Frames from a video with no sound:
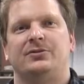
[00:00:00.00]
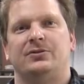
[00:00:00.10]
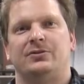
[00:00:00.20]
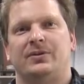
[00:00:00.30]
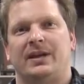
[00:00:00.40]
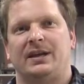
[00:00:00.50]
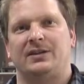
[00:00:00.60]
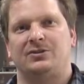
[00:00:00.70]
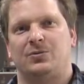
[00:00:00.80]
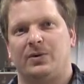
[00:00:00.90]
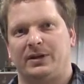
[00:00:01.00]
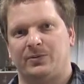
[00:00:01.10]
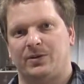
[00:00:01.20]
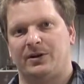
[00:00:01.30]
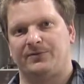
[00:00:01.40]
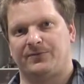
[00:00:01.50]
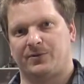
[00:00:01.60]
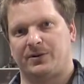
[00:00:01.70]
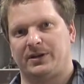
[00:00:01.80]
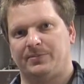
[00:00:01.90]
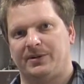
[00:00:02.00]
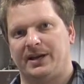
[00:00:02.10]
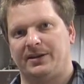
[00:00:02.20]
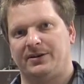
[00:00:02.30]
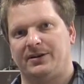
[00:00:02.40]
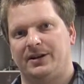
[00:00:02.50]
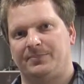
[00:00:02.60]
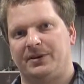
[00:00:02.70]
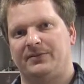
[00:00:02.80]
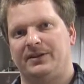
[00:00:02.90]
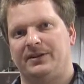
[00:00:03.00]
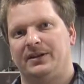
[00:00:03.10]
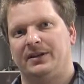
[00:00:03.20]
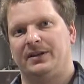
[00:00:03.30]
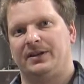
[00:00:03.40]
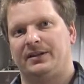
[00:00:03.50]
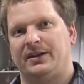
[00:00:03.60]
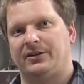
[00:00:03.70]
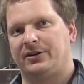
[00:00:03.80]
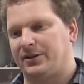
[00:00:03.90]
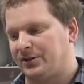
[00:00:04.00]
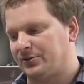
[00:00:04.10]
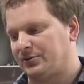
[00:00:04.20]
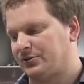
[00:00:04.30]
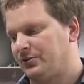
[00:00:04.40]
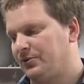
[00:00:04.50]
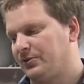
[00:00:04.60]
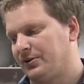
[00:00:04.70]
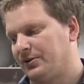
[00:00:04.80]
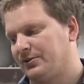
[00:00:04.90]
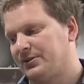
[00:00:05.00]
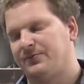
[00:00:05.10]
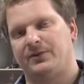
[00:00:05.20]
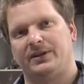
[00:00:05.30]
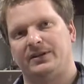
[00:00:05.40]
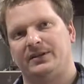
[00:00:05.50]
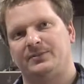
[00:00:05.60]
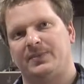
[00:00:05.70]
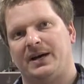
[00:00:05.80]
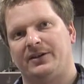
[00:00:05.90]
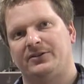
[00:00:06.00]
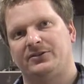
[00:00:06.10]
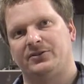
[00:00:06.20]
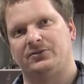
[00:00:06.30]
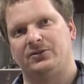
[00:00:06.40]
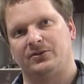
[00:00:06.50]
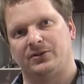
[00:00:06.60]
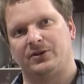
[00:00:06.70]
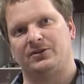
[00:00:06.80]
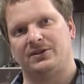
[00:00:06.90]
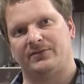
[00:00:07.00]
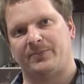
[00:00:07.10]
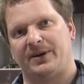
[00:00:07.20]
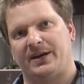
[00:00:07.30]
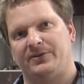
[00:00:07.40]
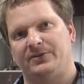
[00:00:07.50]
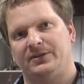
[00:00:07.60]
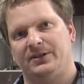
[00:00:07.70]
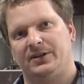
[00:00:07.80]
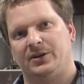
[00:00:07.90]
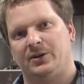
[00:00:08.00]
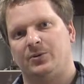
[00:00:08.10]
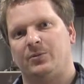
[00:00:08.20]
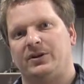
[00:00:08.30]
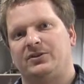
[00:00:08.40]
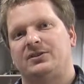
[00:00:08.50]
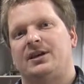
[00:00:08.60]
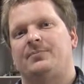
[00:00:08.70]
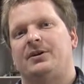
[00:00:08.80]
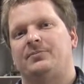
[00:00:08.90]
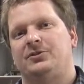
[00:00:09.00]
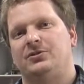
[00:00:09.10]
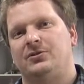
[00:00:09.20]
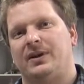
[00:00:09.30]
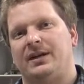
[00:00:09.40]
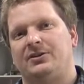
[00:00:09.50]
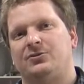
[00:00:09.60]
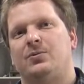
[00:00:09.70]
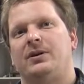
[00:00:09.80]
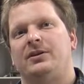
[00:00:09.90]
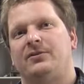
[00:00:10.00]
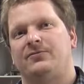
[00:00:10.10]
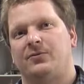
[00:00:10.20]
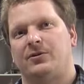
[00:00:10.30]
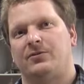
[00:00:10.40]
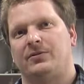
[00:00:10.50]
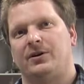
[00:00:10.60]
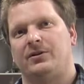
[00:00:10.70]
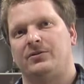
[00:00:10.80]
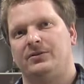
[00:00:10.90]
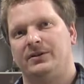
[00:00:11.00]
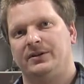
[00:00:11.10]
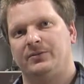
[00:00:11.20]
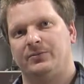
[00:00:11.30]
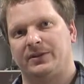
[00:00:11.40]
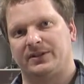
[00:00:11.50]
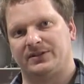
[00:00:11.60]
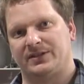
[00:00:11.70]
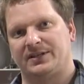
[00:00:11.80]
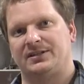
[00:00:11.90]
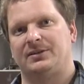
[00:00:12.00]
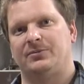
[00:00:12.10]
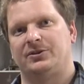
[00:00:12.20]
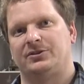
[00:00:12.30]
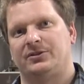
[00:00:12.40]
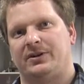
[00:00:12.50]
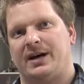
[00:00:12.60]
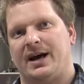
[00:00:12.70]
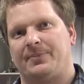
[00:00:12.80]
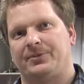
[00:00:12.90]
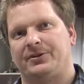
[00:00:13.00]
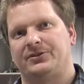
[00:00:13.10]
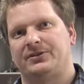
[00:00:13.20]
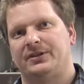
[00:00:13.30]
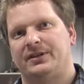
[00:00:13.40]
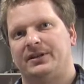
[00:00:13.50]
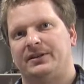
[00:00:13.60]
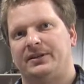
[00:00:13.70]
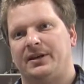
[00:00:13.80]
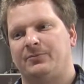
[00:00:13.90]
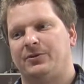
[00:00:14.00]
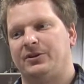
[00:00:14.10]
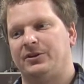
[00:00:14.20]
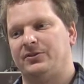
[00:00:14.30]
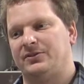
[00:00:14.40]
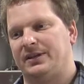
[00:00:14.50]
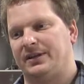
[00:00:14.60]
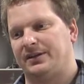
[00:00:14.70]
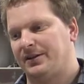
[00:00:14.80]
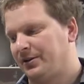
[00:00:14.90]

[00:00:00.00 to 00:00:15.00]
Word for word: to a 2140 planter, a pivot, then you're going to use two thirds of one of these bottles, so two thirds of a pound. When you step up to a 24 row with the 60 bushel hoppers, then we're using